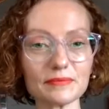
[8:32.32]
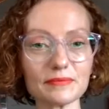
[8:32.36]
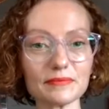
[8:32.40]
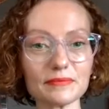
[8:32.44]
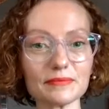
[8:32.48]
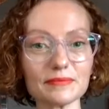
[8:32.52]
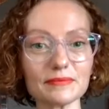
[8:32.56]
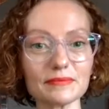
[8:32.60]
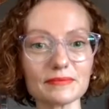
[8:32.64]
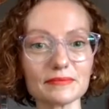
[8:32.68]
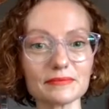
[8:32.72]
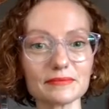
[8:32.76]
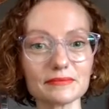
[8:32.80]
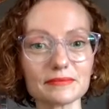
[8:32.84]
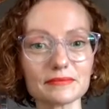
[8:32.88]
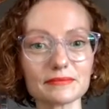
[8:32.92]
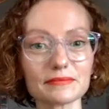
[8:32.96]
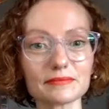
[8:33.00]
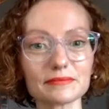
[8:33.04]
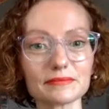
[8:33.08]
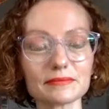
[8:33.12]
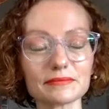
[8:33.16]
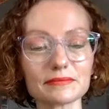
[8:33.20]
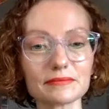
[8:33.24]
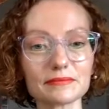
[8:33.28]

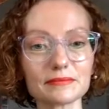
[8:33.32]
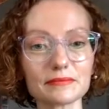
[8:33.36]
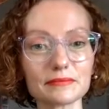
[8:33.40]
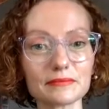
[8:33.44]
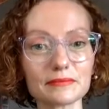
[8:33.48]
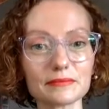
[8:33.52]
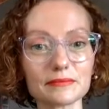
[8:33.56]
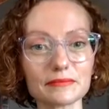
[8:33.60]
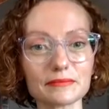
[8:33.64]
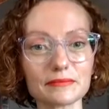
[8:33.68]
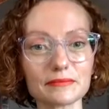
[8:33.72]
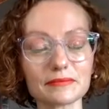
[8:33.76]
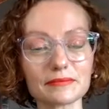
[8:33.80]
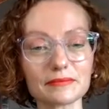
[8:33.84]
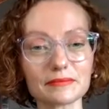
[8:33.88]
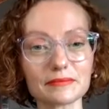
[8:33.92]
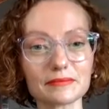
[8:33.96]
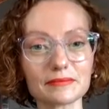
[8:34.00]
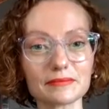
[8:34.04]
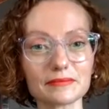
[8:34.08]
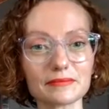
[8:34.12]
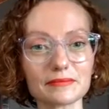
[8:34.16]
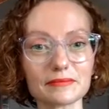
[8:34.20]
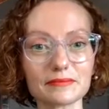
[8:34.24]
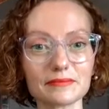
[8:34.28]

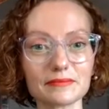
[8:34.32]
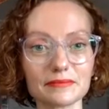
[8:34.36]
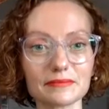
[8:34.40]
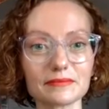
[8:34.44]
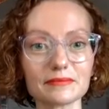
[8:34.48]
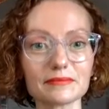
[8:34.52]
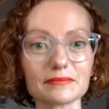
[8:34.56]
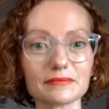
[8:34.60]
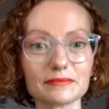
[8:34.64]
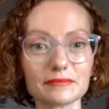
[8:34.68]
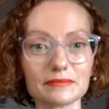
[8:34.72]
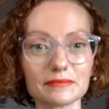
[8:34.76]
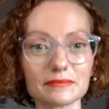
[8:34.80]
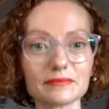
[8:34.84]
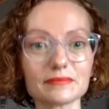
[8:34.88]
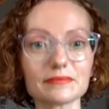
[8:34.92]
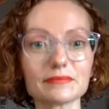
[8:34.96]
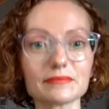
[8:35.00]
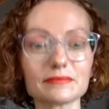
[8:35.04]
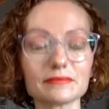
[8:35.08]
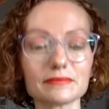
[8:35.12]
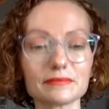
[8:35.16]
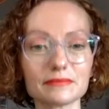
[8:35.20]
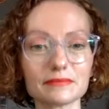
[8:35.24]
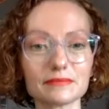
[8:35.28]

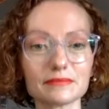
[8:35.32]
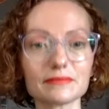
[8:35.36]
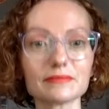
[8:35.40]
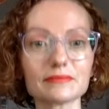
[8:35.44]
(not speaking)